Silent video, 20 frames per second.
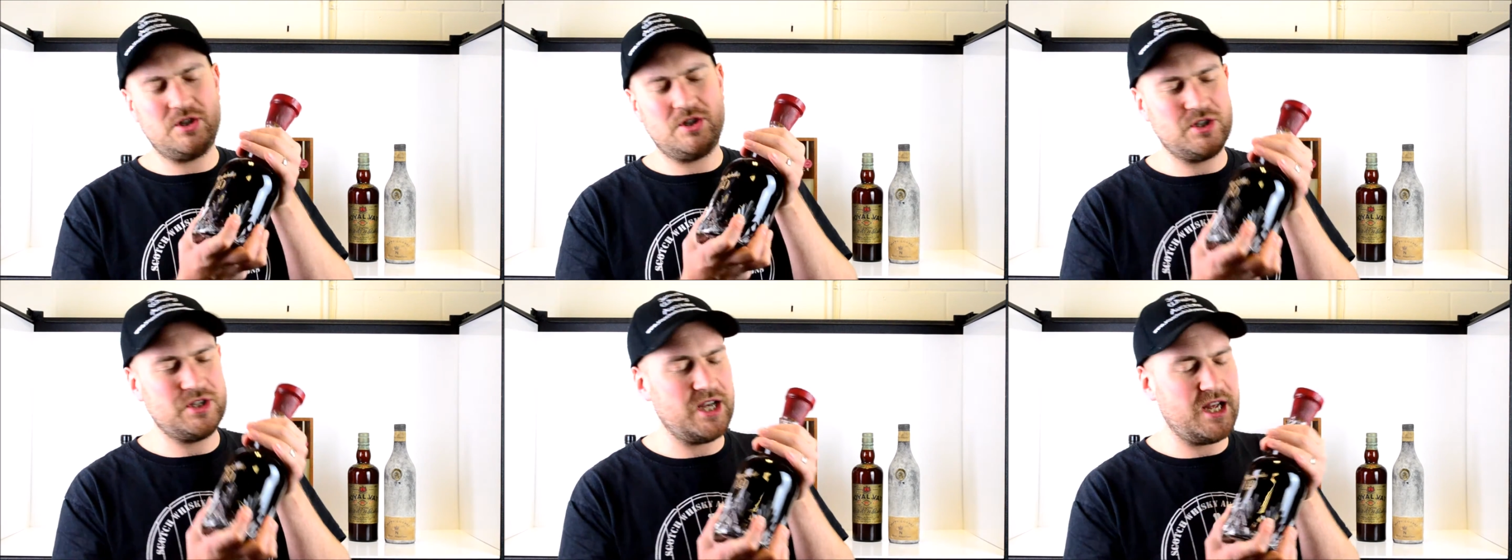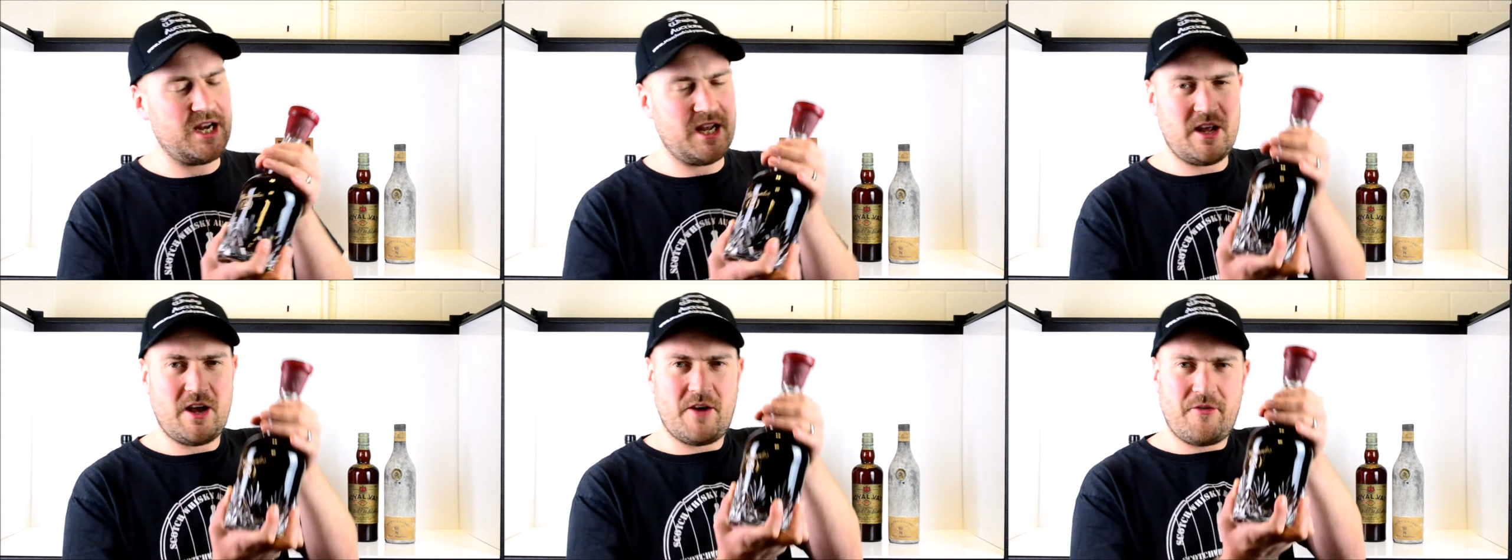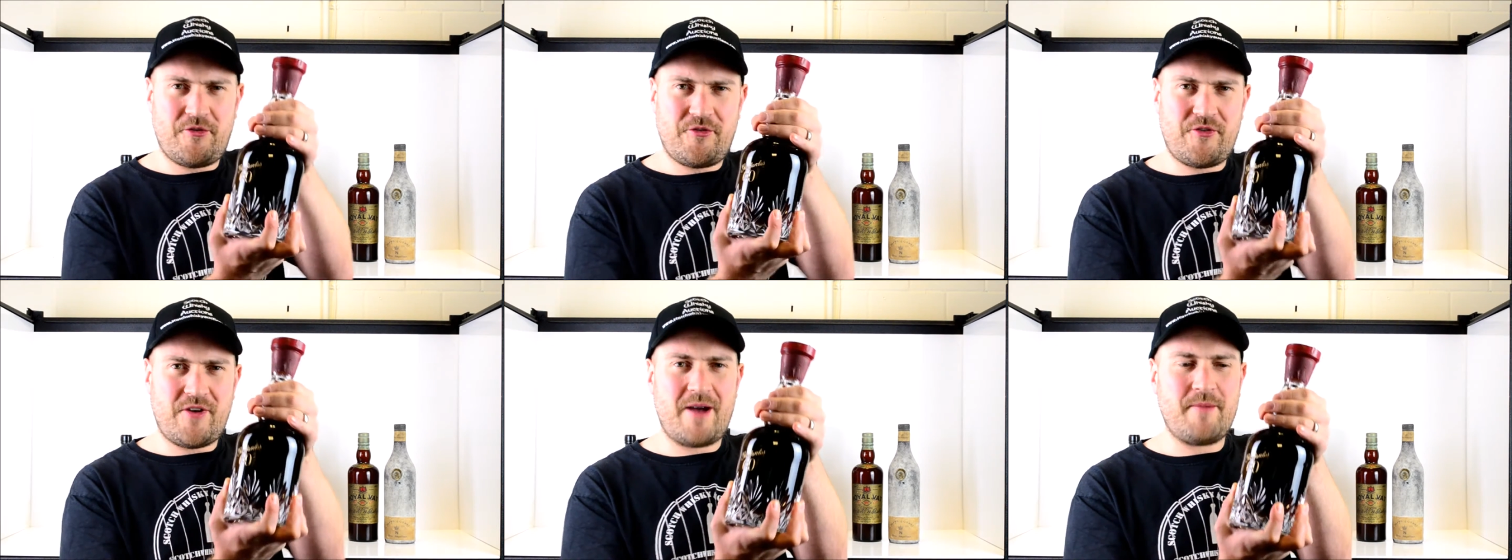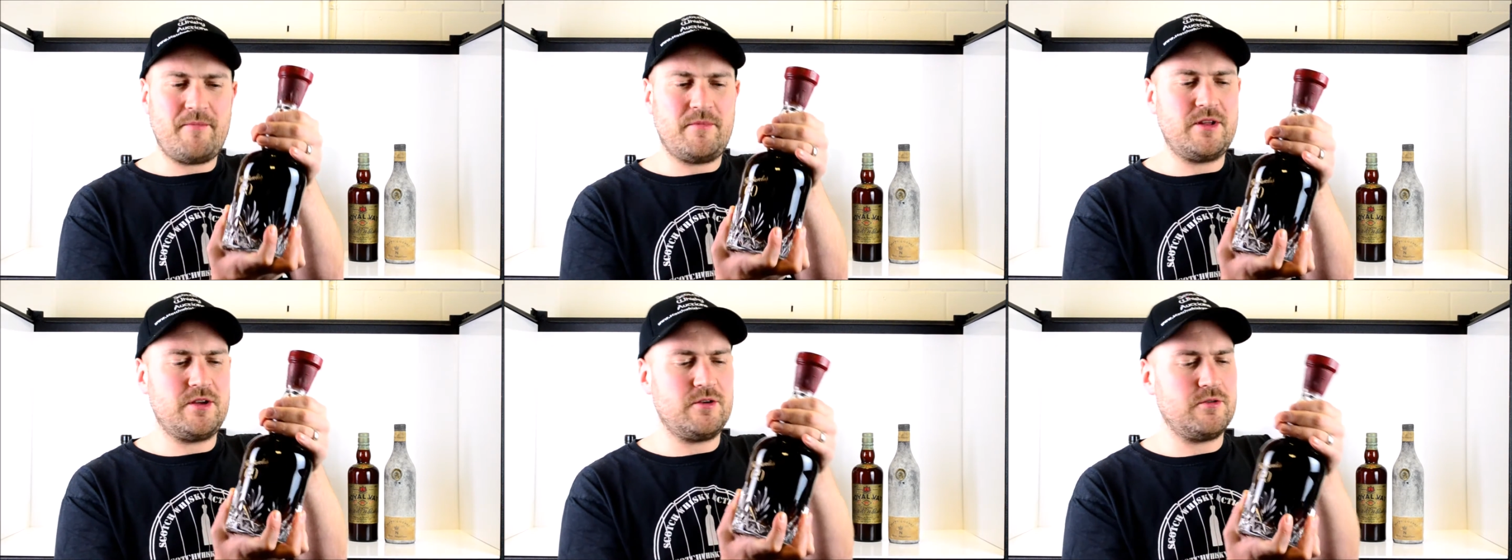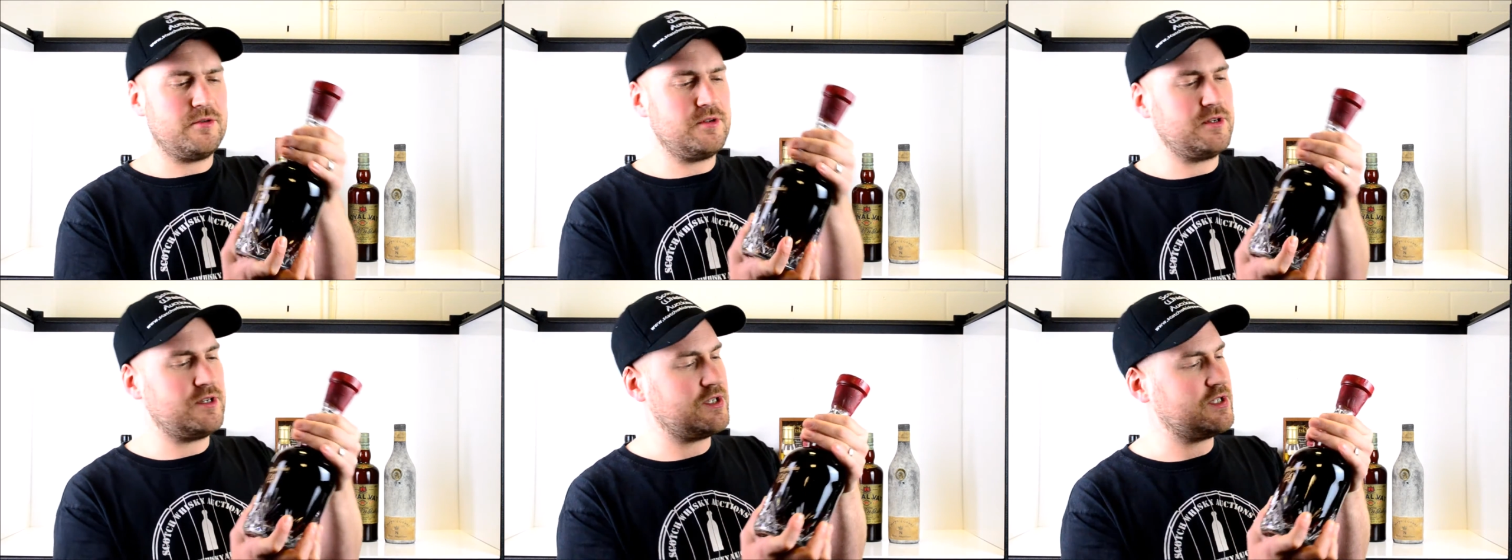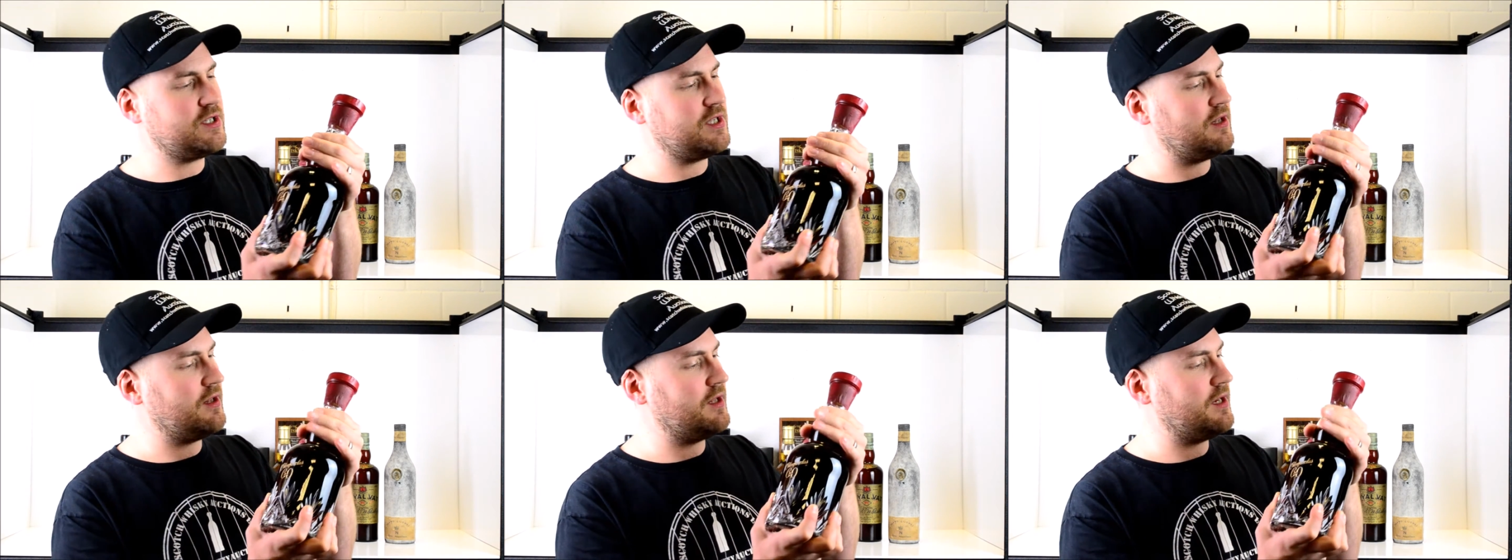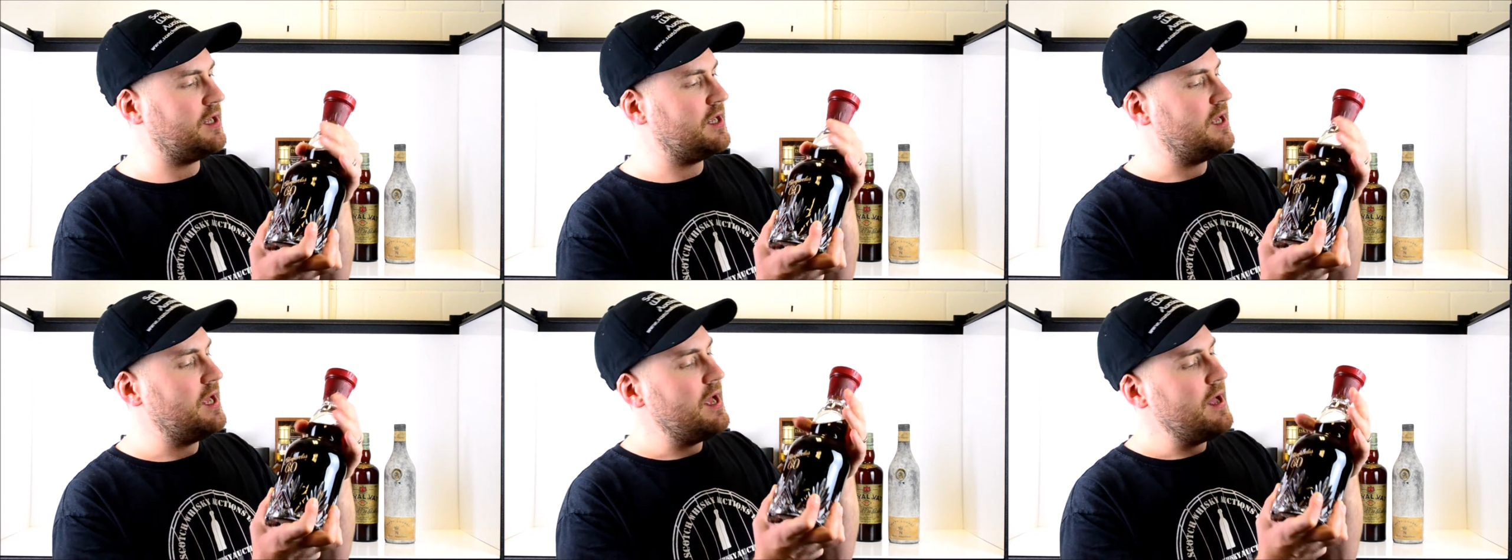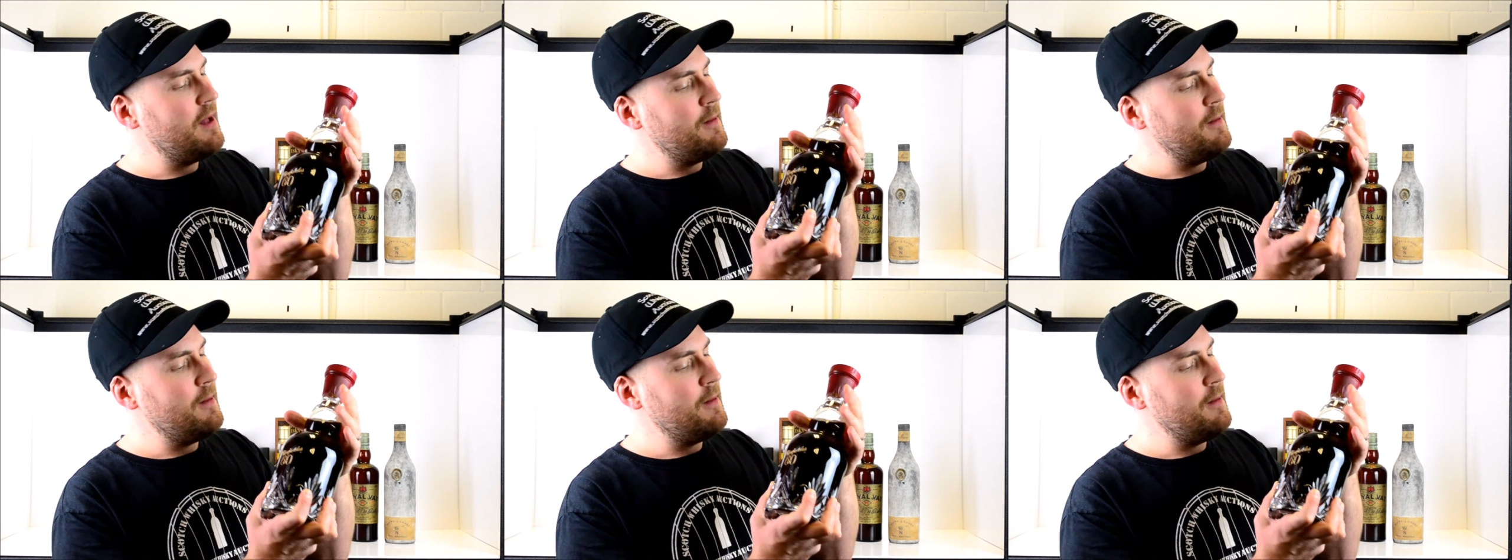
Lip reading: Sherry, a family-owned distillery,